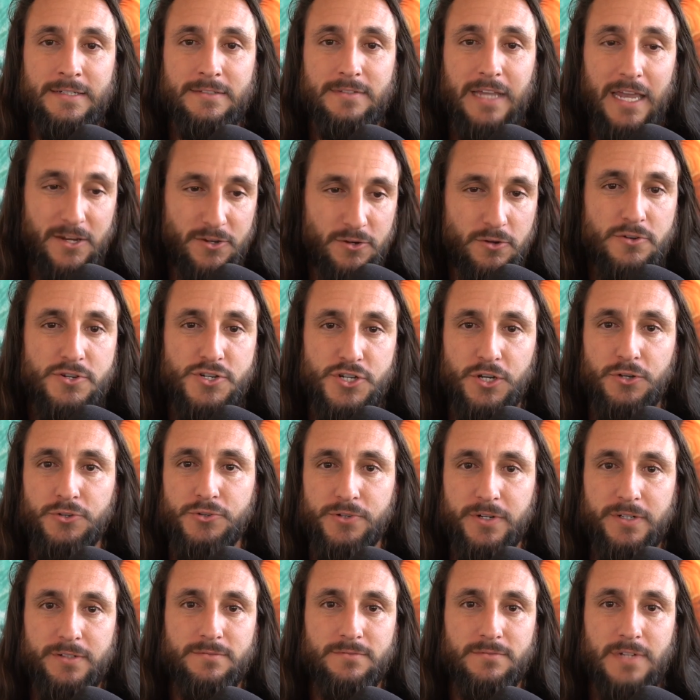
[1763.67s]
and your
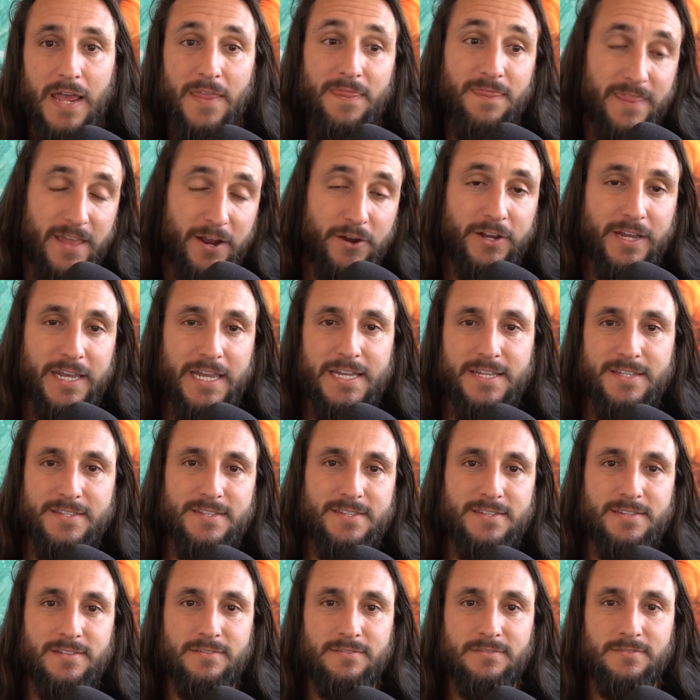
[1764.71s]
children and their
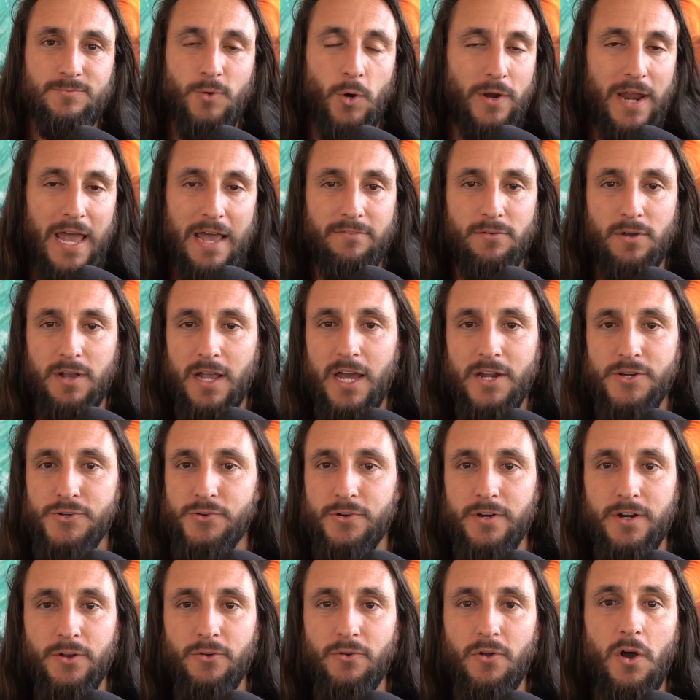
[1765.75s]
kids won't have a
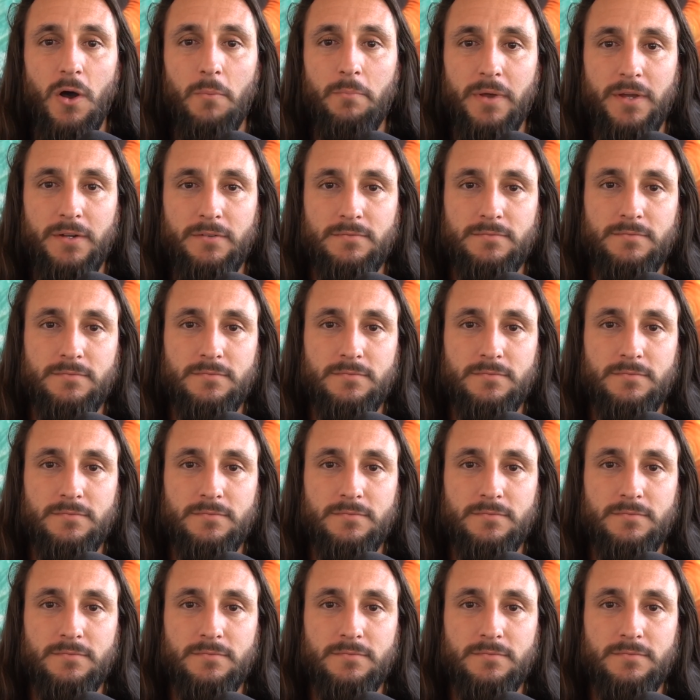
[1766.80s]
country to grow up in.